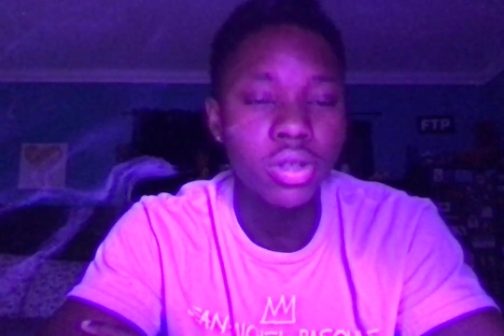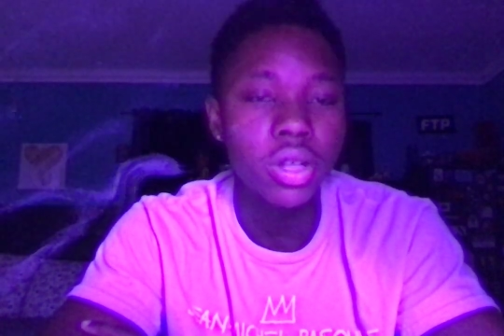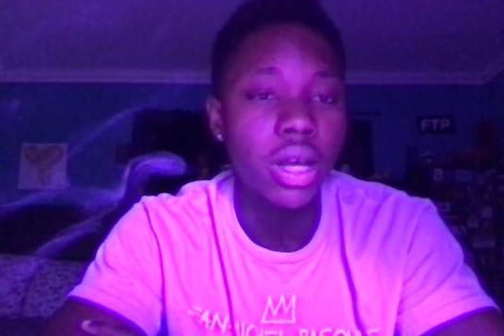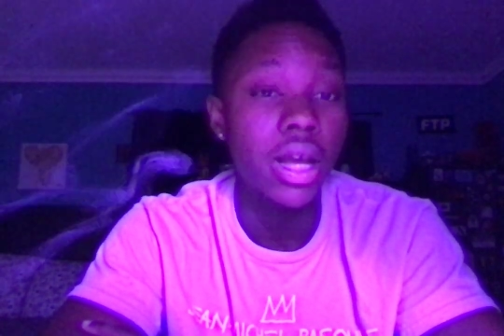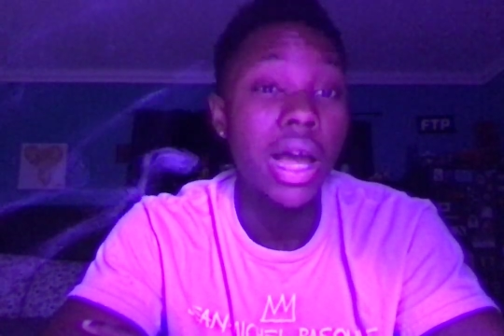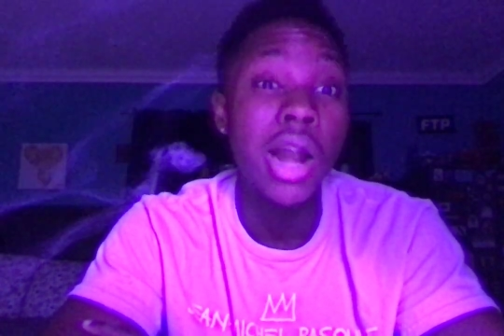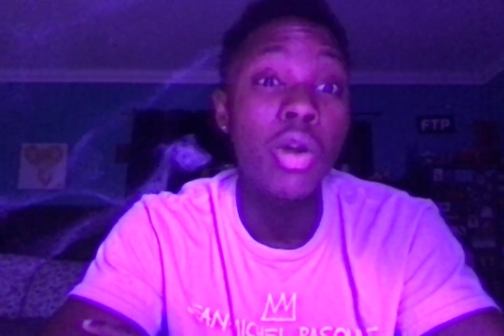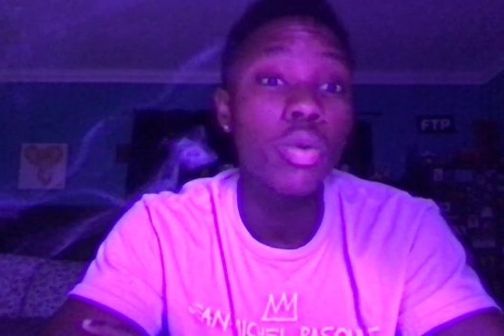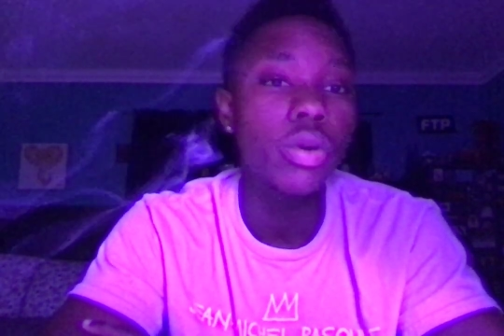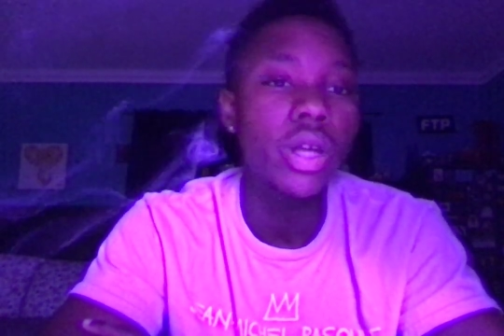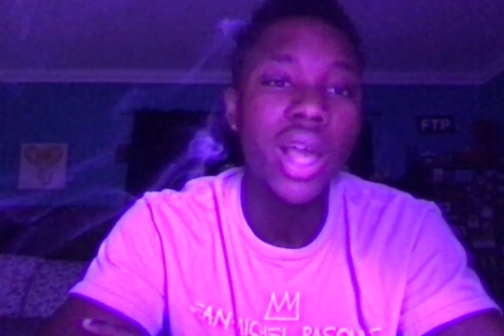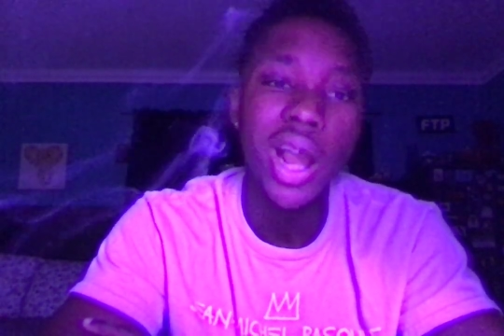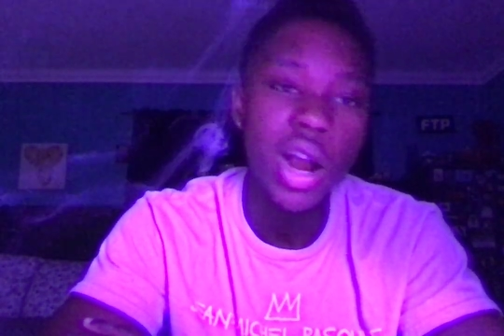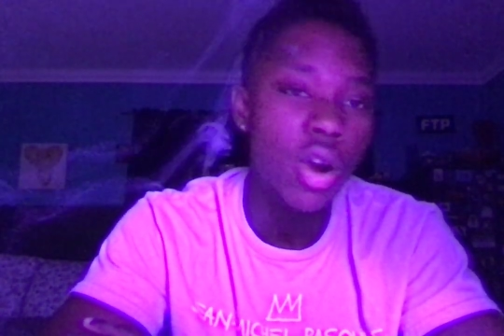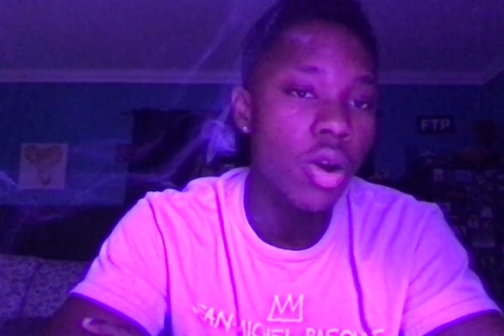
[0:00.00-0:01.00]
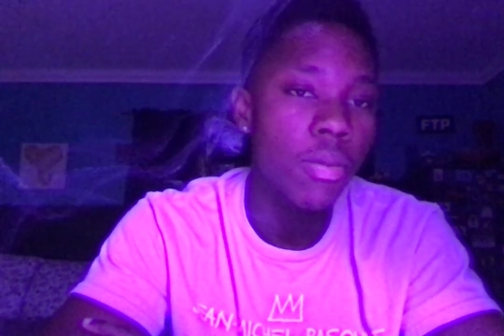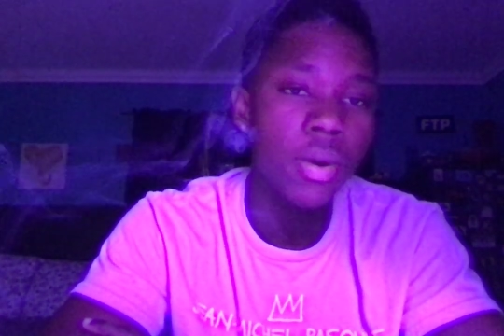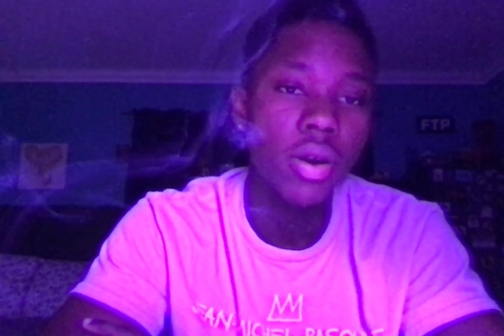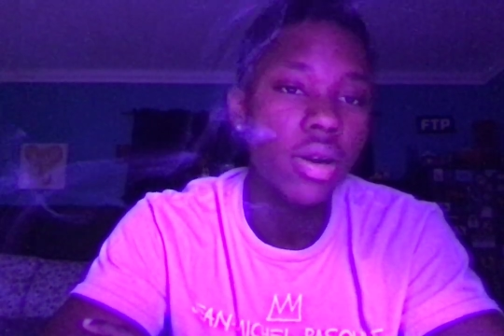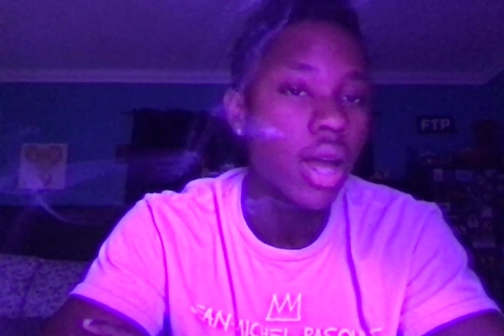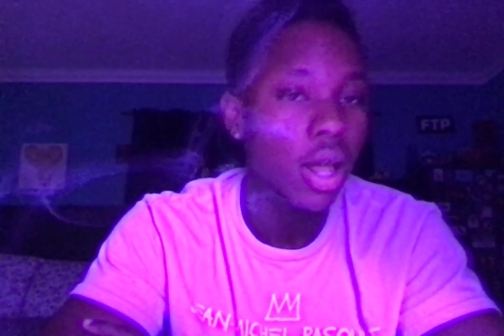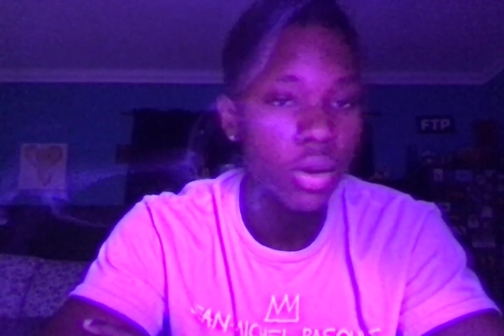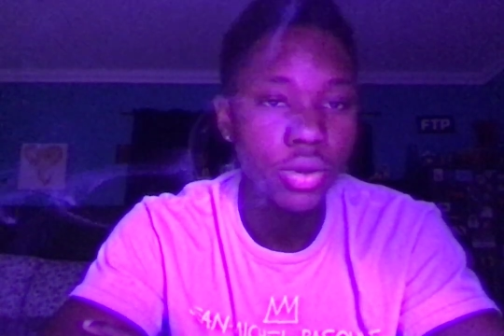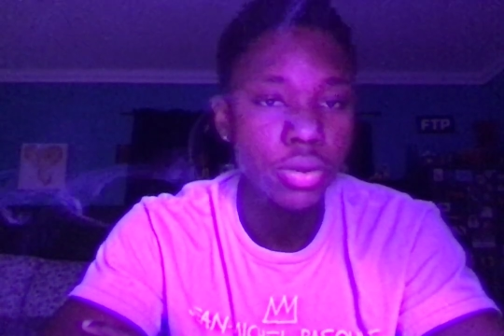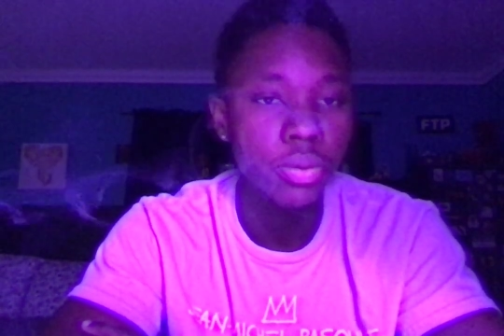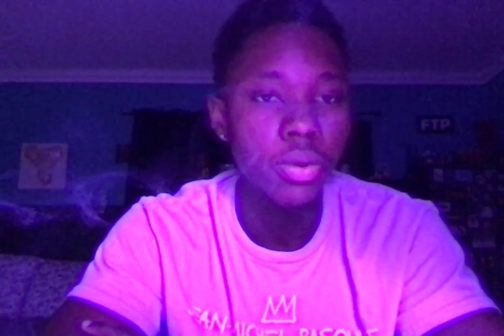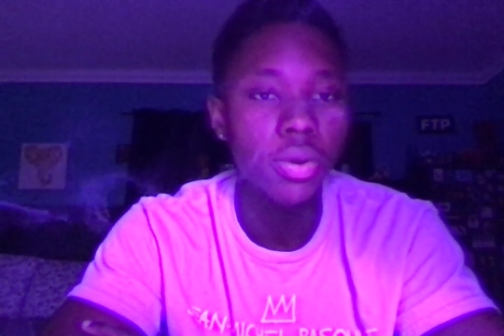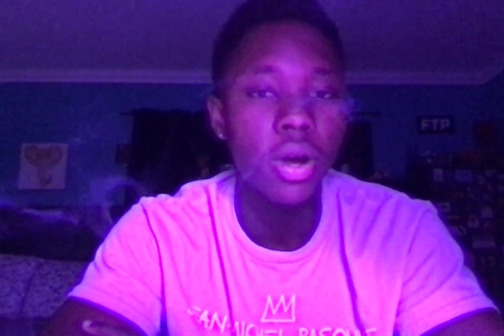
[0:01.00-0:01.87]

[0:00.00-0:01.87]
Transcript: Like I don't care about calories, bro.